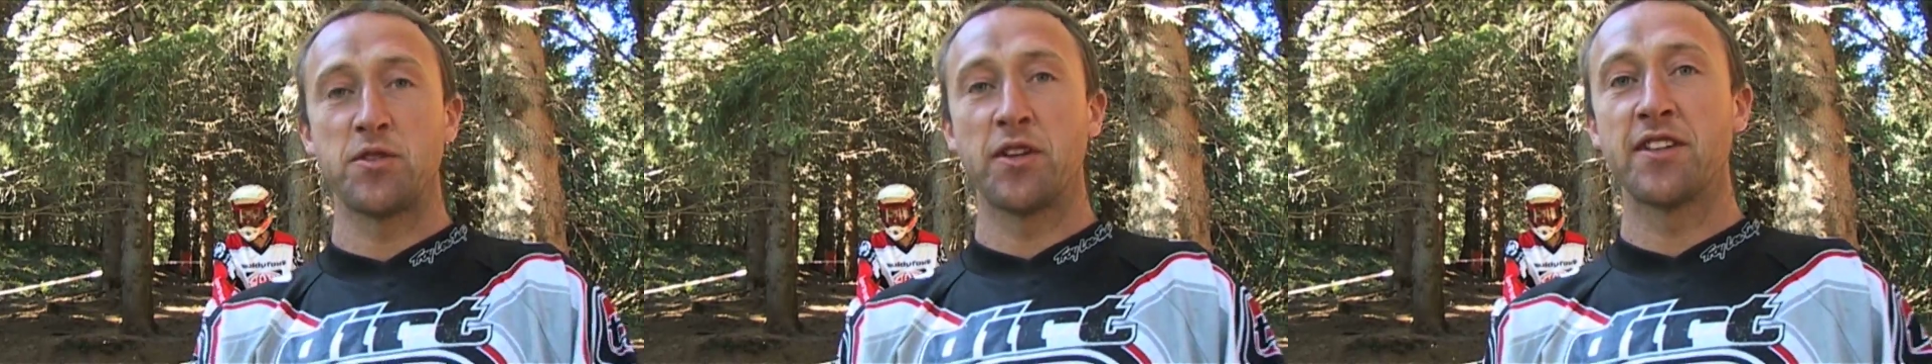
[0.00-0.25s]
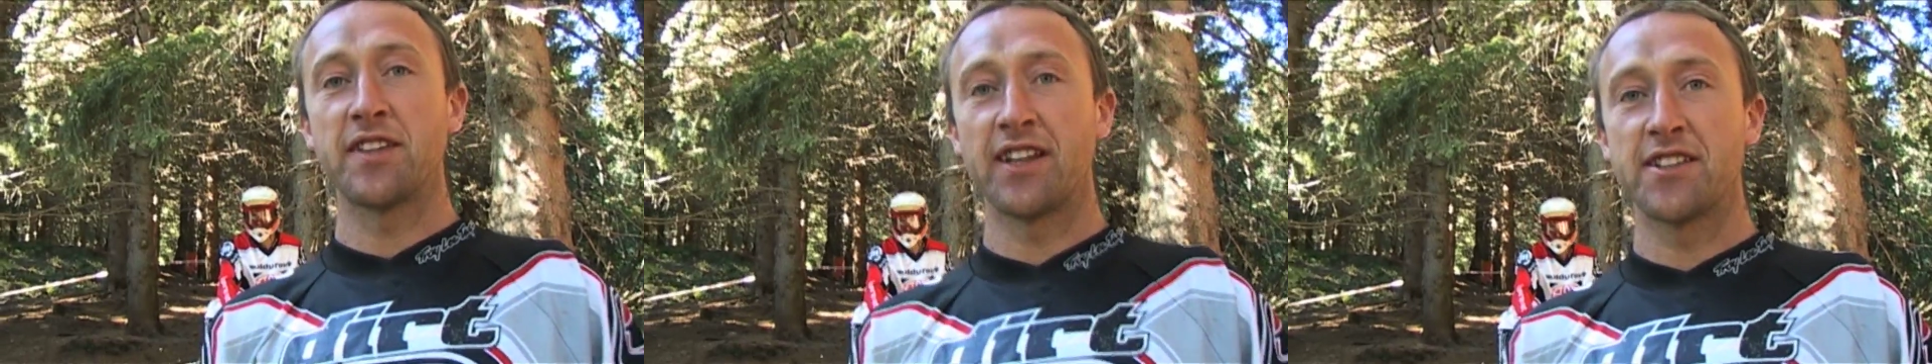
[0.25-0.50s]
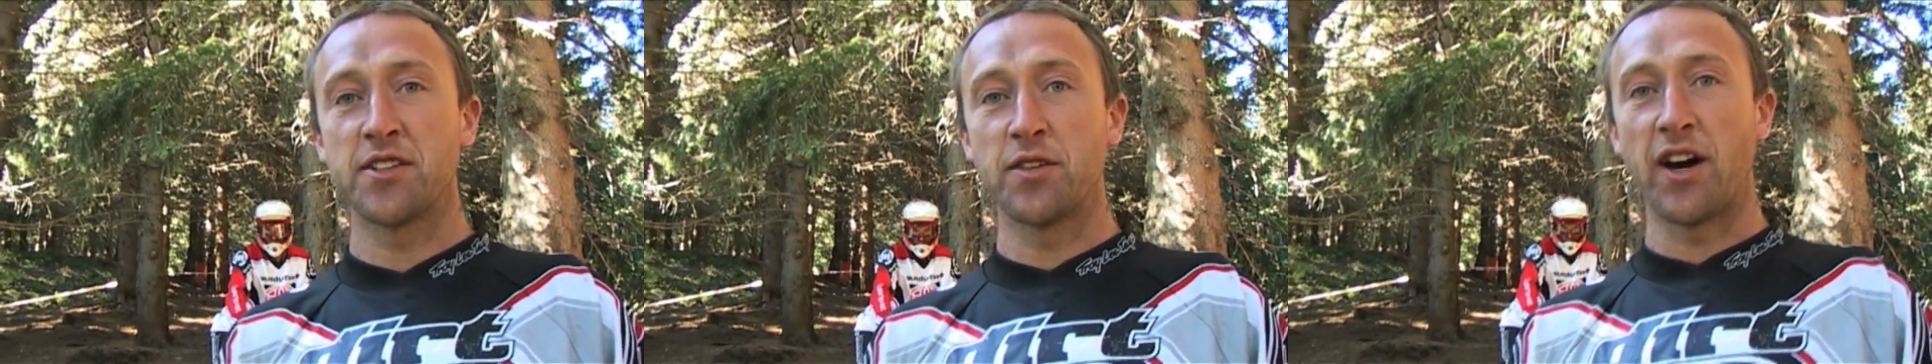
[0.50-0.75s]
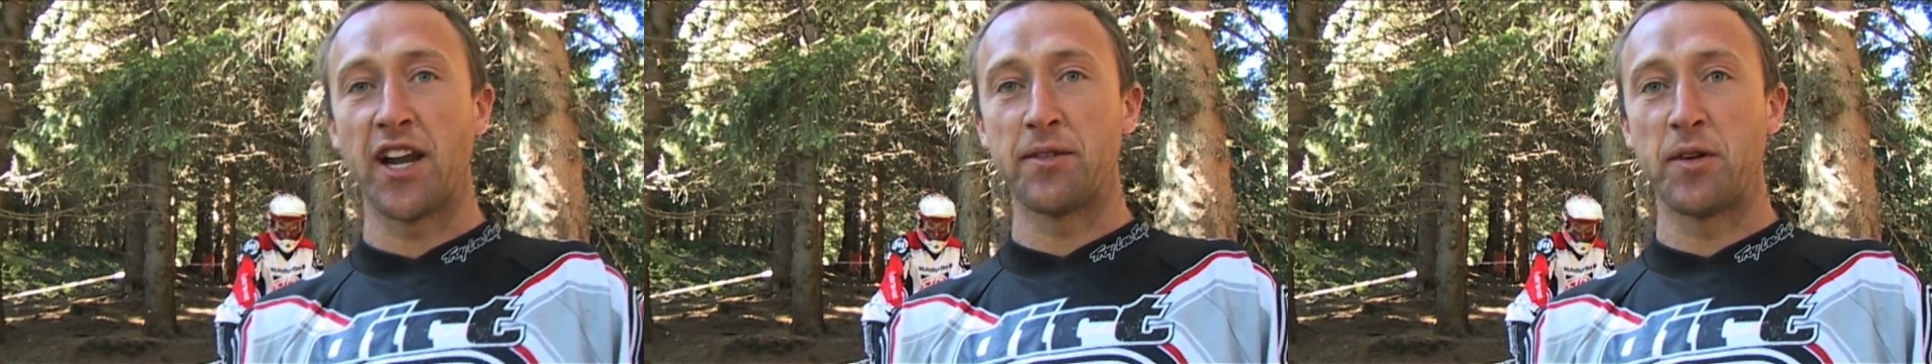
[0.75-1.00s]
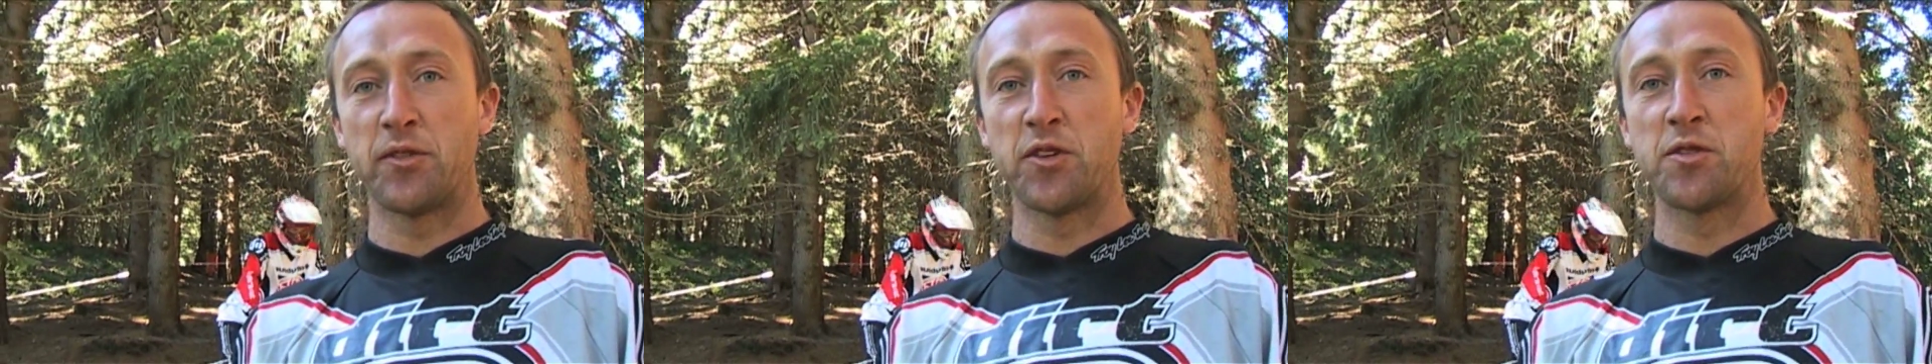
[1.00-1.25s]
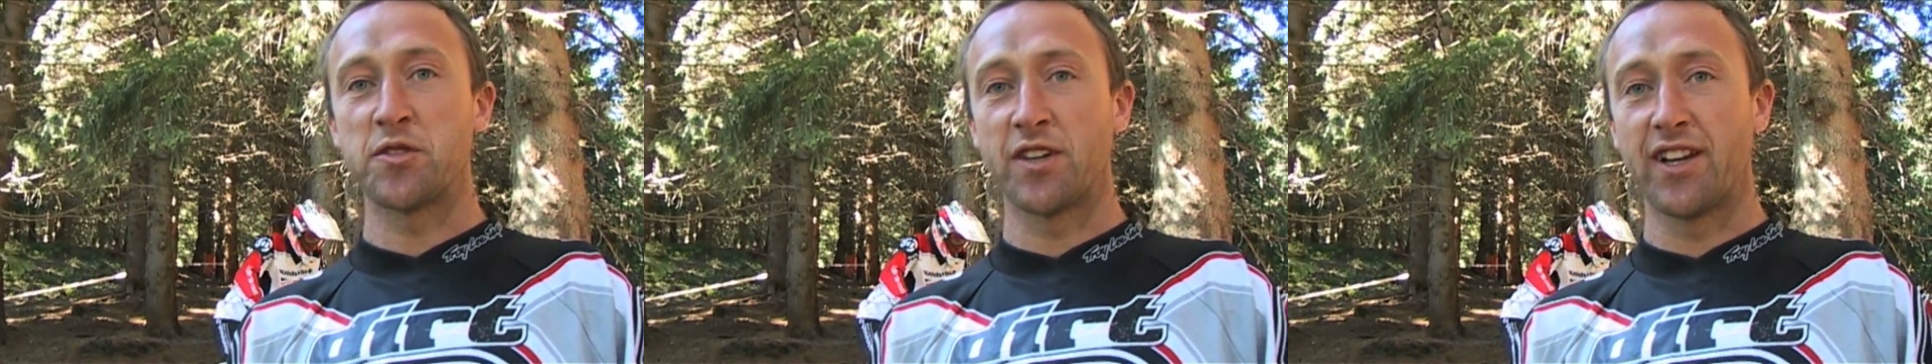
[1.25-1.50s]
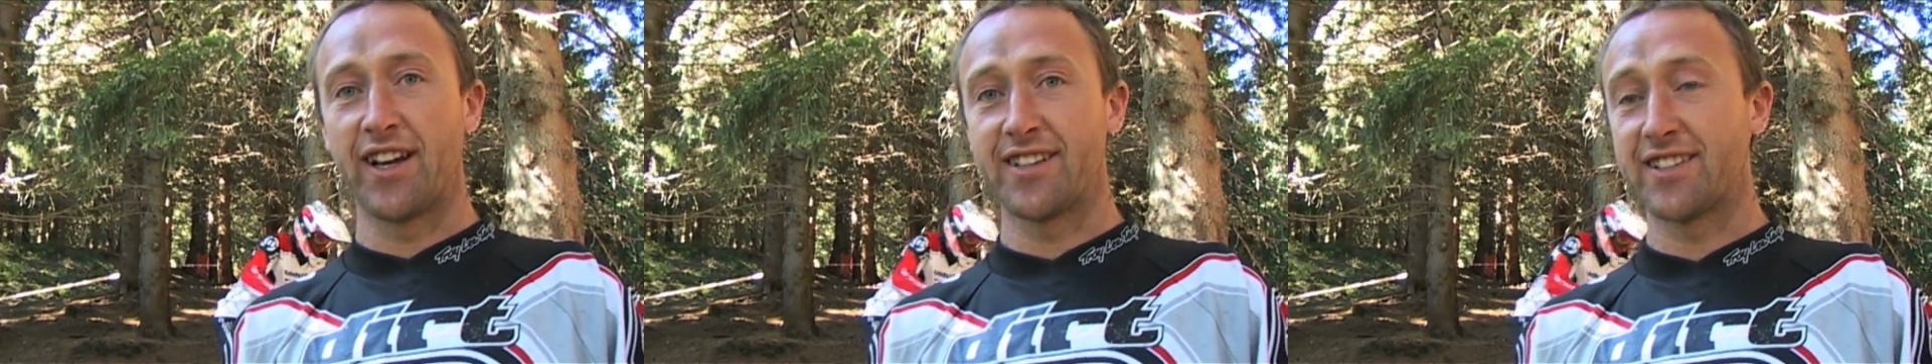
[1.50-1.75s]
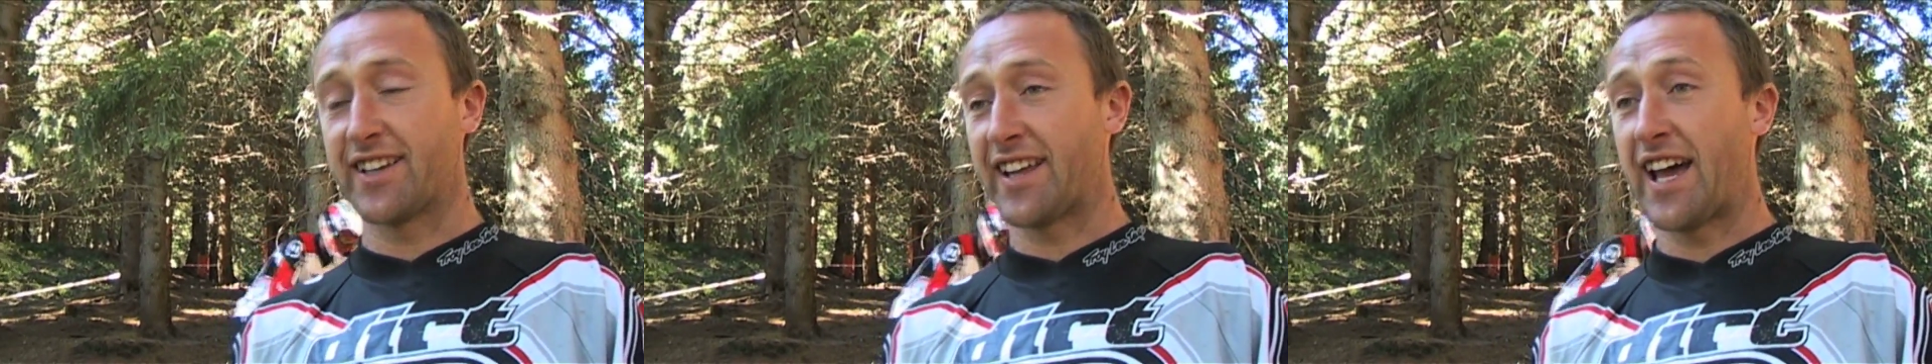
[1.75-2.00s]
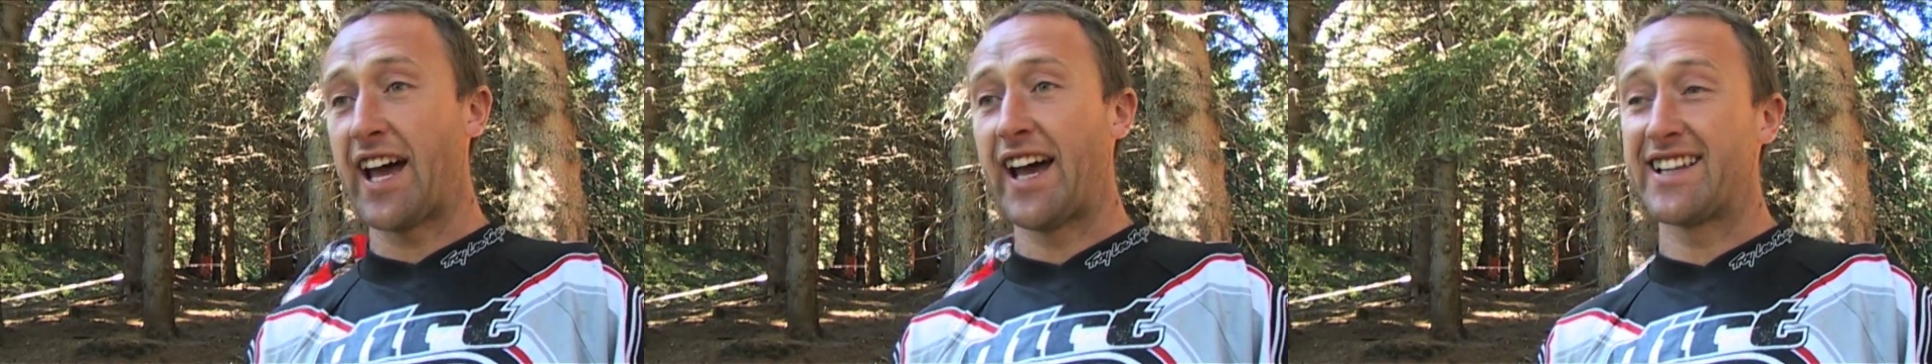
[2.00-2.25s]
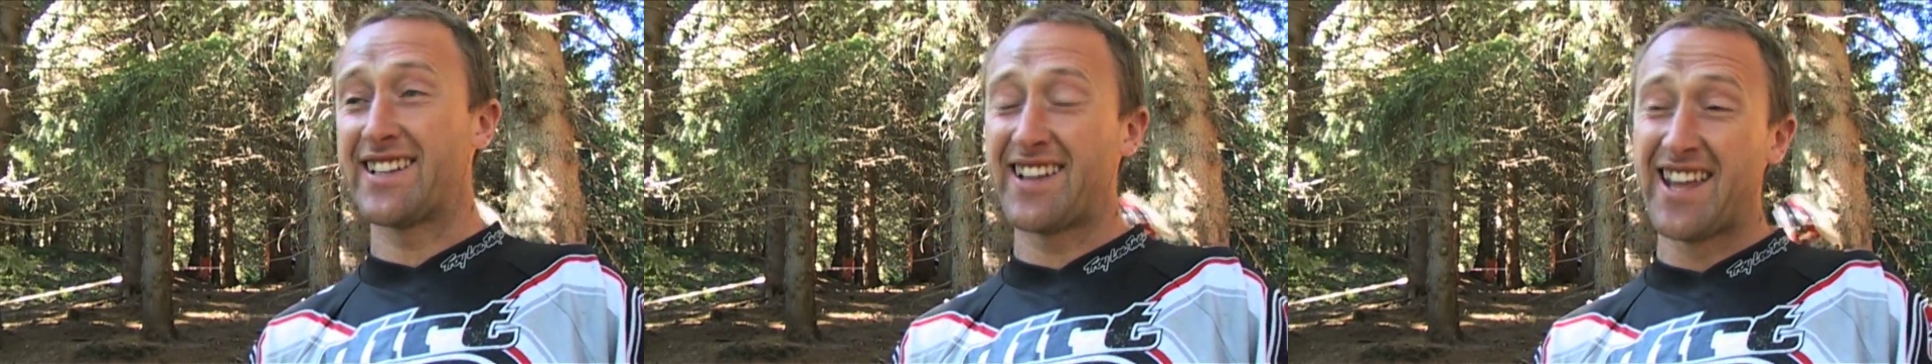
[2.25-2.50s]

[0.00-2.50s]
you can think too hard about routes and lines like that, and